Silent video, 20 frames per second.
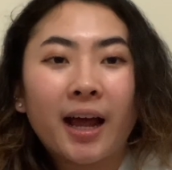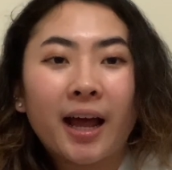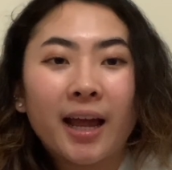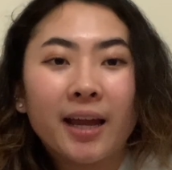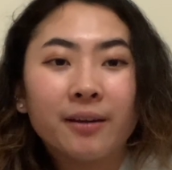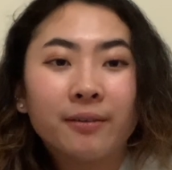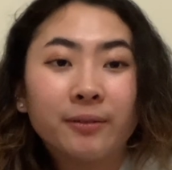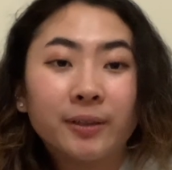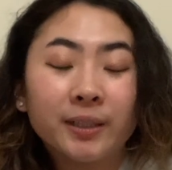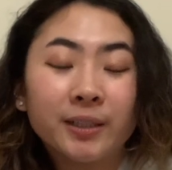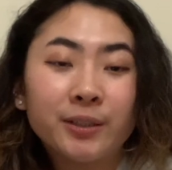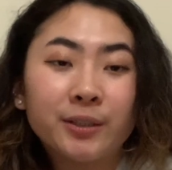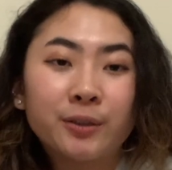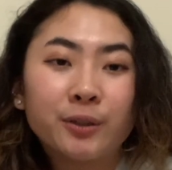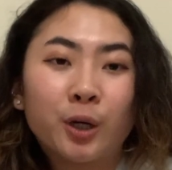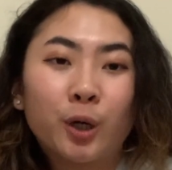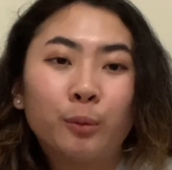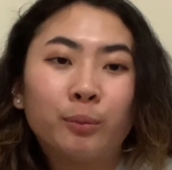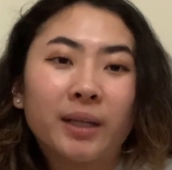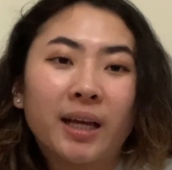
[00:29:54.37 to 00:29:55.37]
I really do
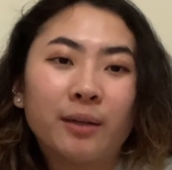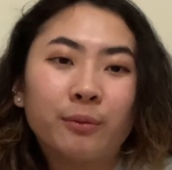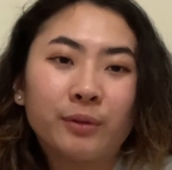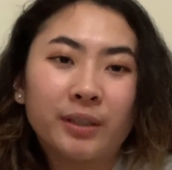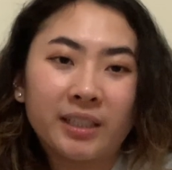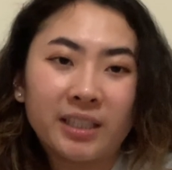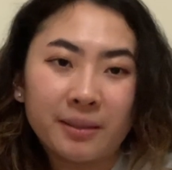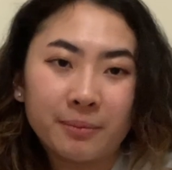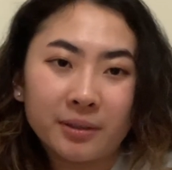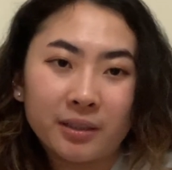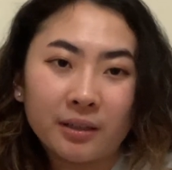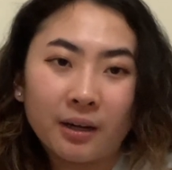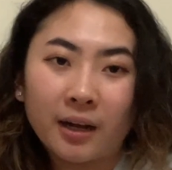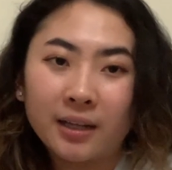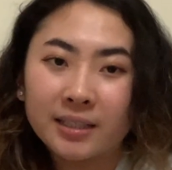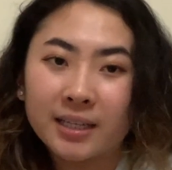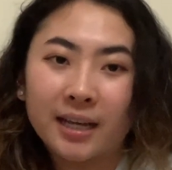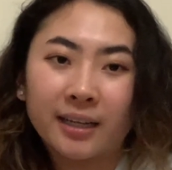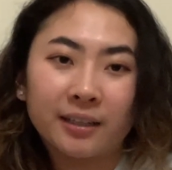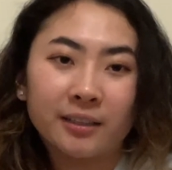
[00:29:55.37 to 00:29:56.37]
hope that we keep in
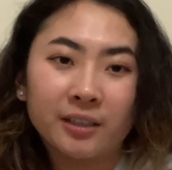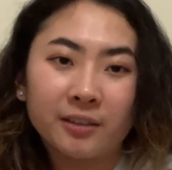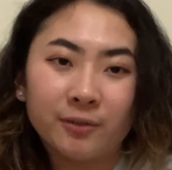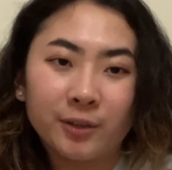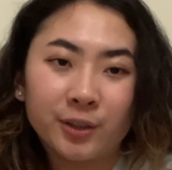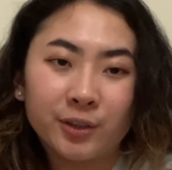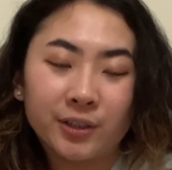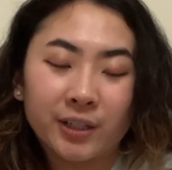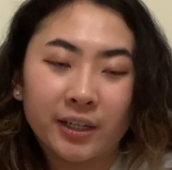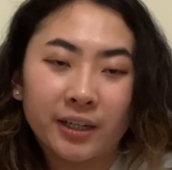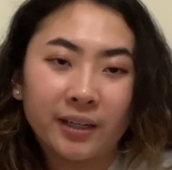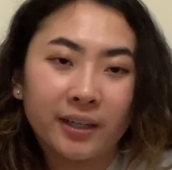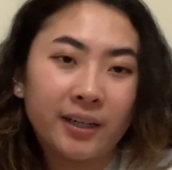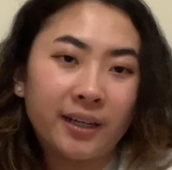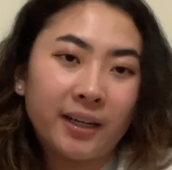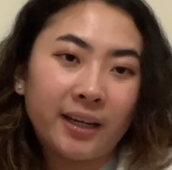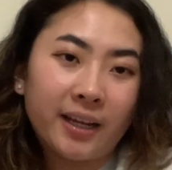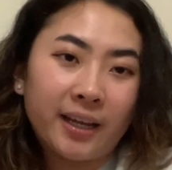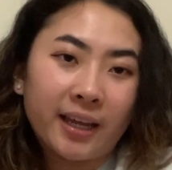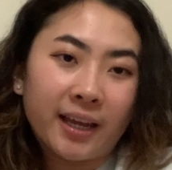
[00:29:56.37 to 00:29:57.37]
contact in the future.
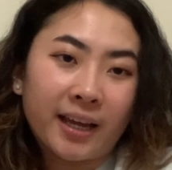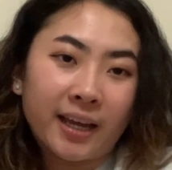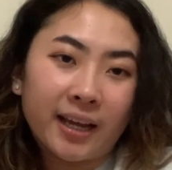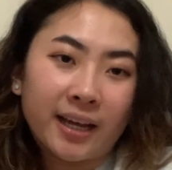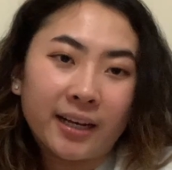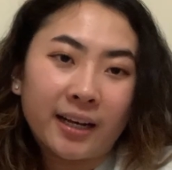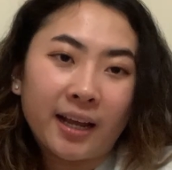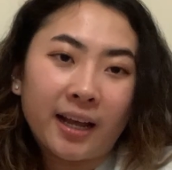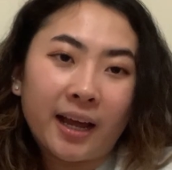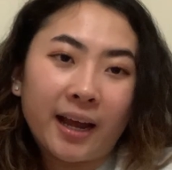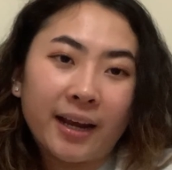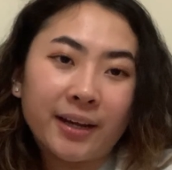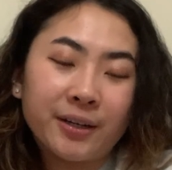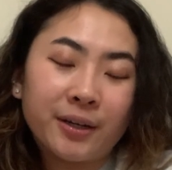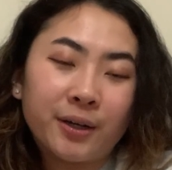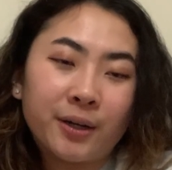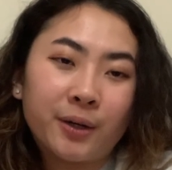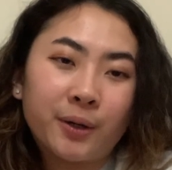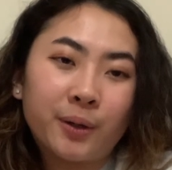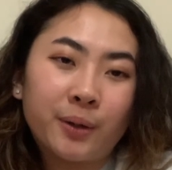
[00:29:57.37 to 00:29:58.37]
And I
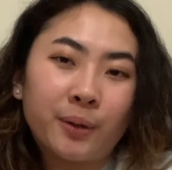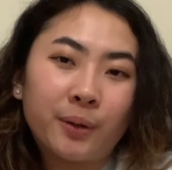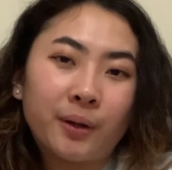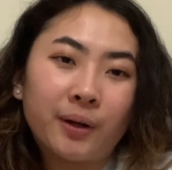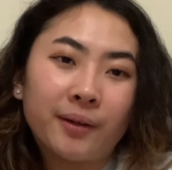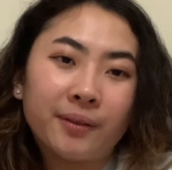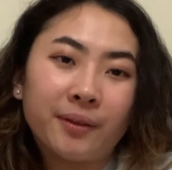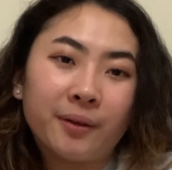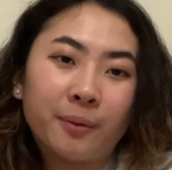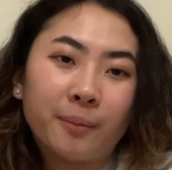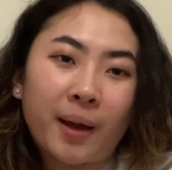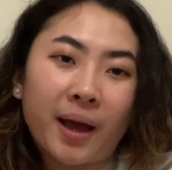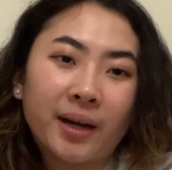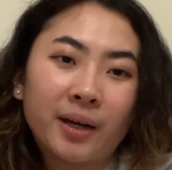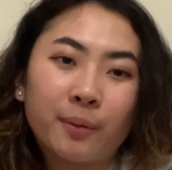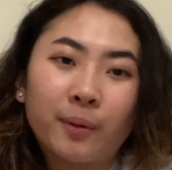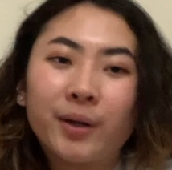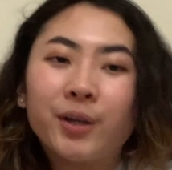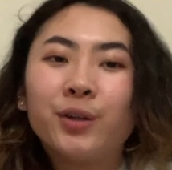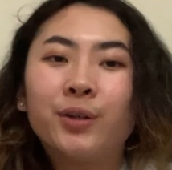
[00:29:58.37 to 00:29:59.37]
know no
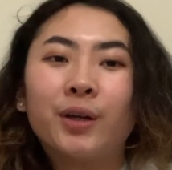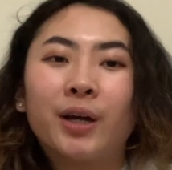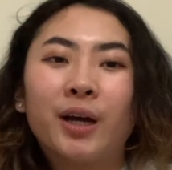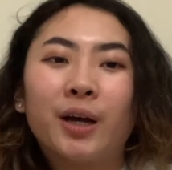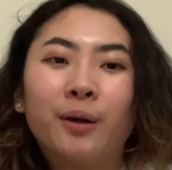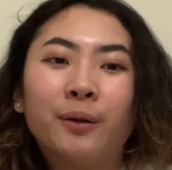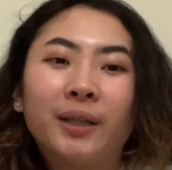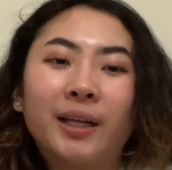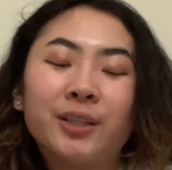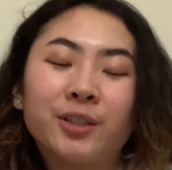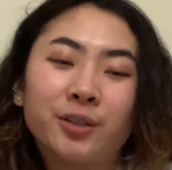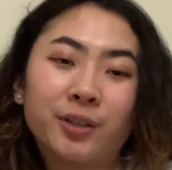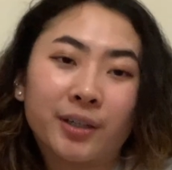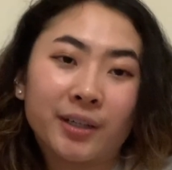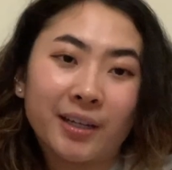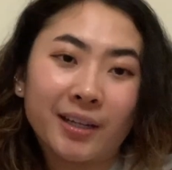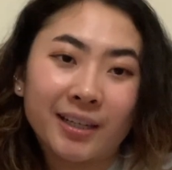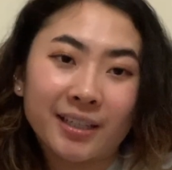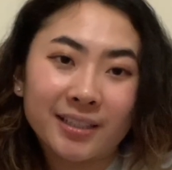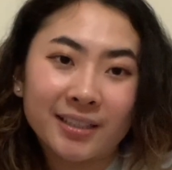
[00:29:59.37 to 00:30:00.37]
matter where you go that you're
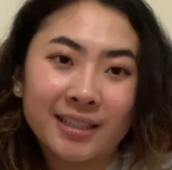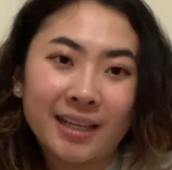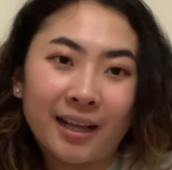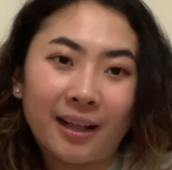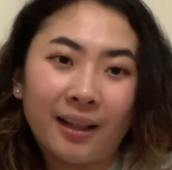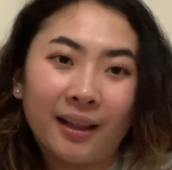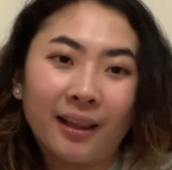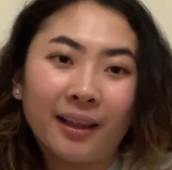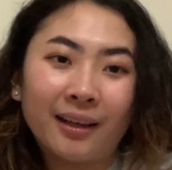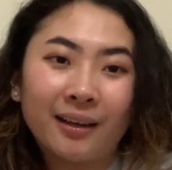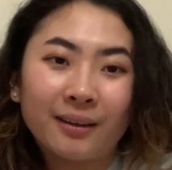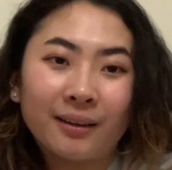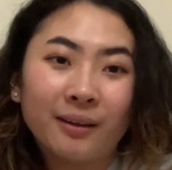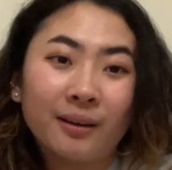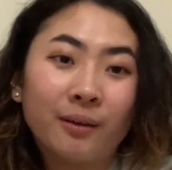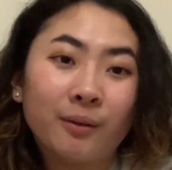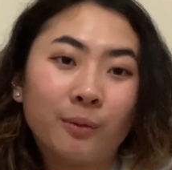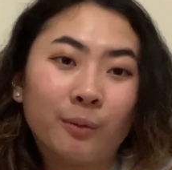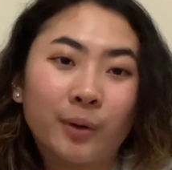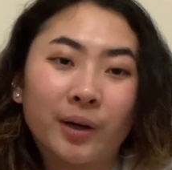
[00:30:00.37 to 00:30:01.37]
gonna excel
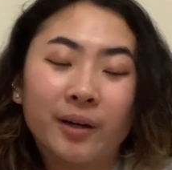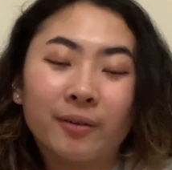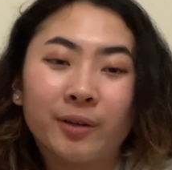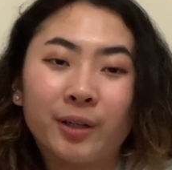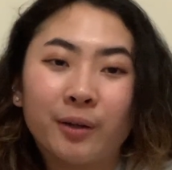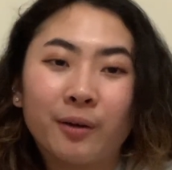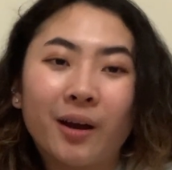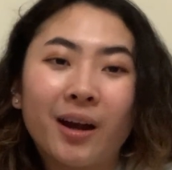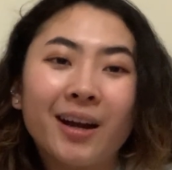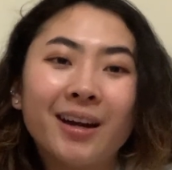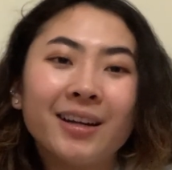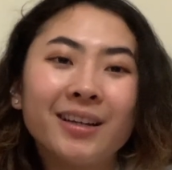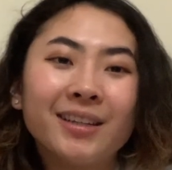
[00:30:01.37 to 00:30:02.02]
wherever you are.